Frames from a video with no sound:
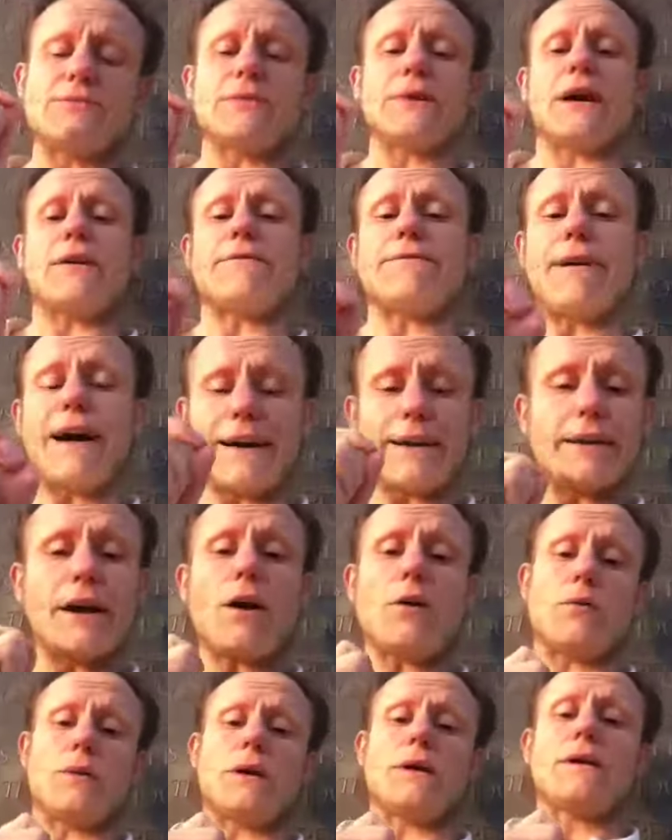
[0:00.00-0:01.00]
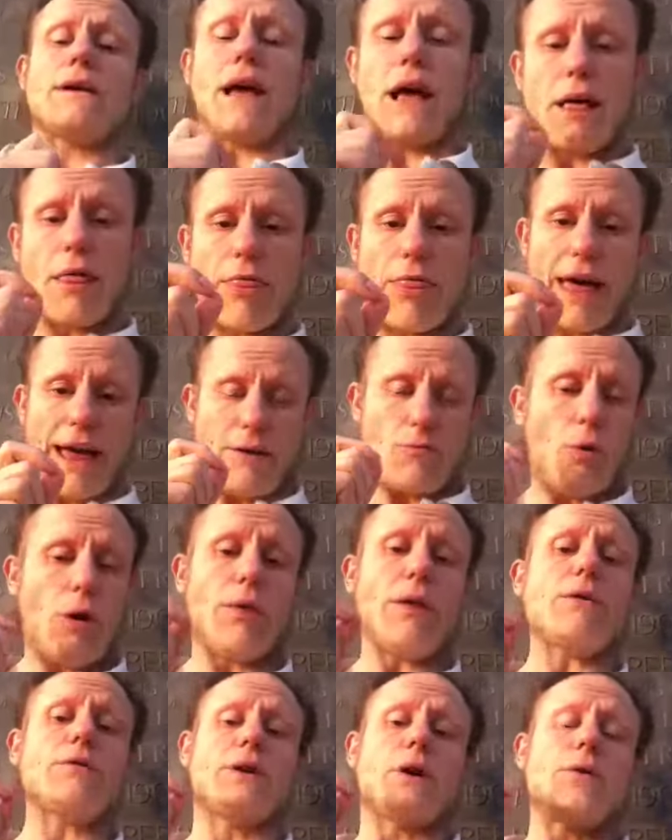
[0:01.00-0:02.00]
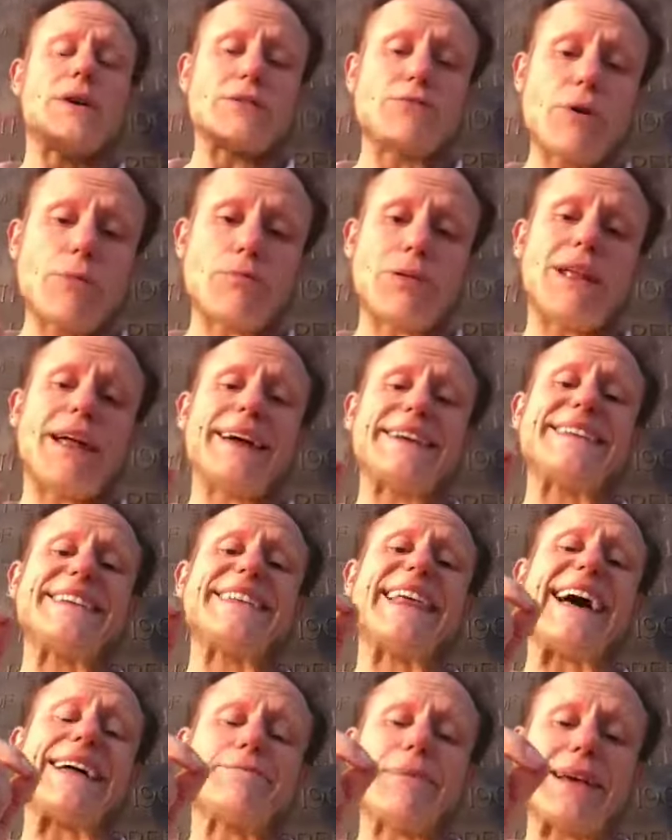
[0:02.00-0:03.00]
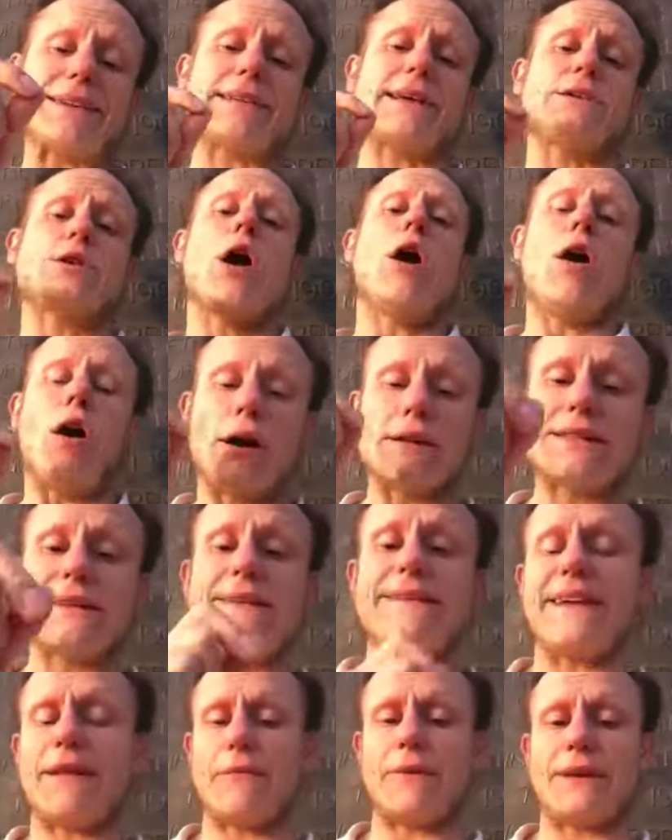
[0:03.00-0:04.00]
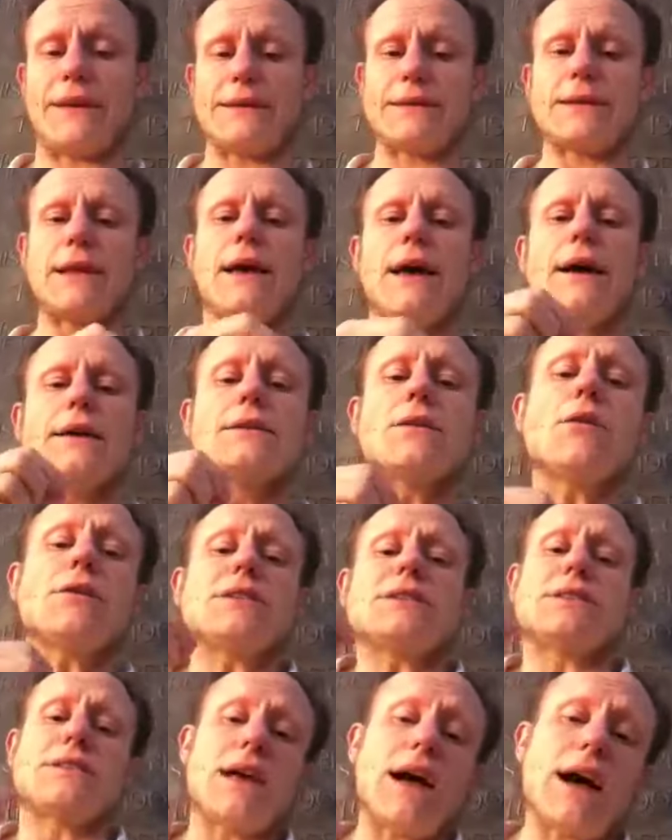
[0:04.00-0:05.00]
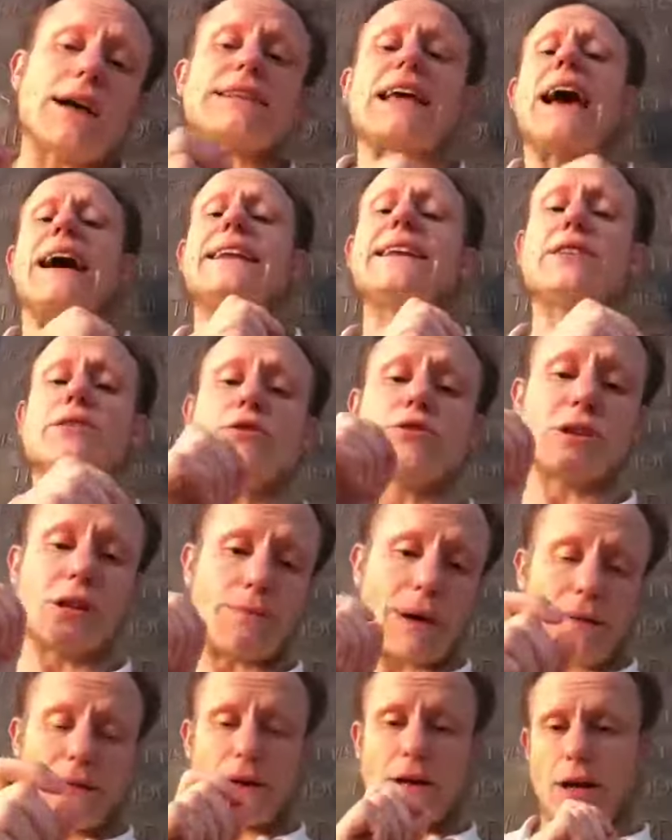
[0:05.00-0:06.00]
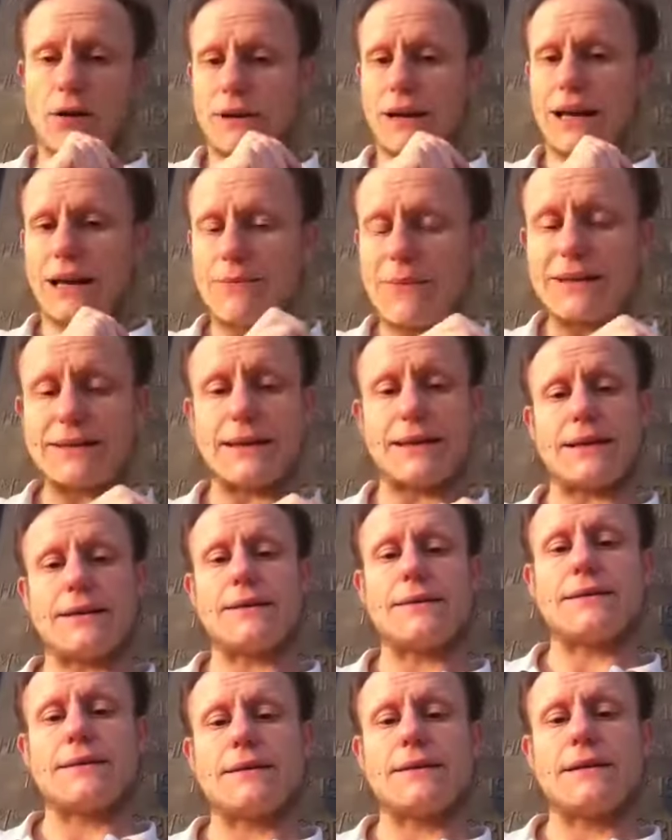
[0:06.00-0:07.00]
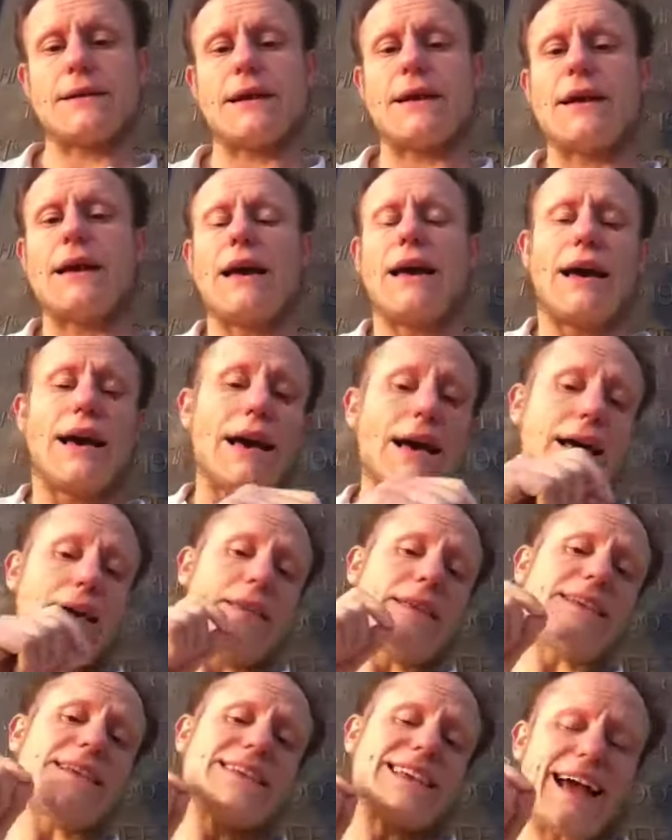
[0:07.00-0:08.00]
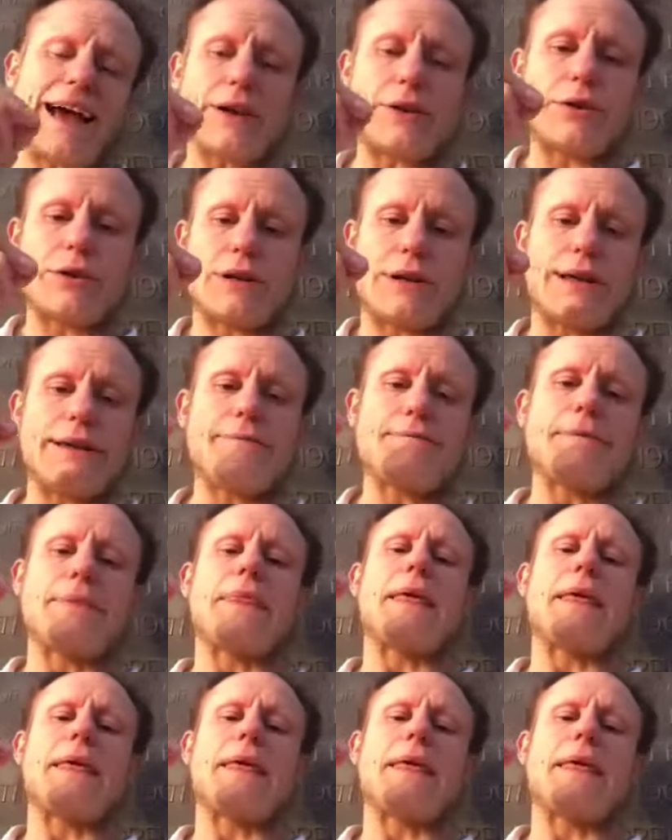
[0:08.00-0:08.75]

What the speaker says: some fine code, then what they'll do is reply to that message onto the development list to go and start a discussion about the code I committed. This is actually